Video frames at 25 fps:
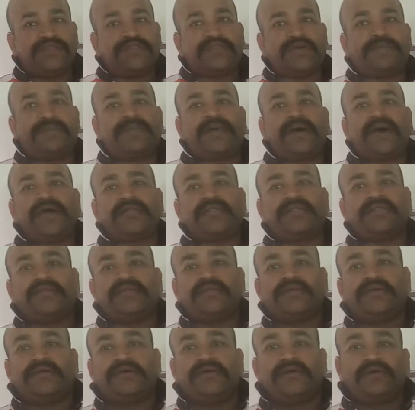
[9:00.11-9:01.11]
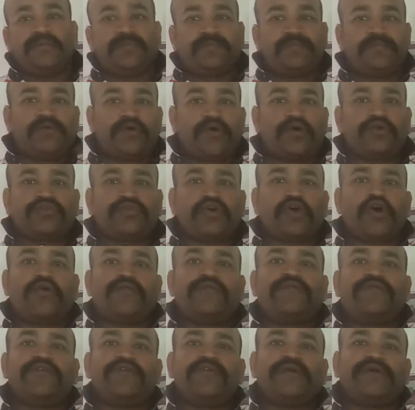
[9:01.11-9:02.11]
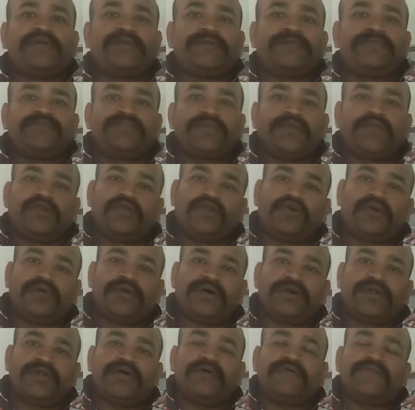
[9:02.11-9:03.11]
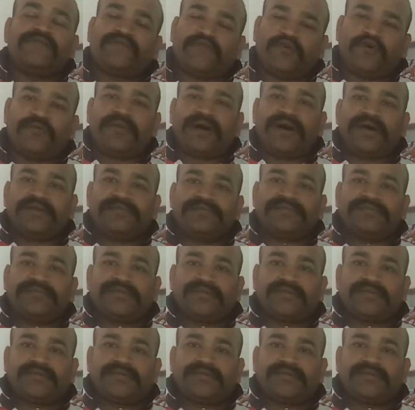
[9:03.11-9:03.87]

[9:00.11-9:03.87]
the both of your lower forearms.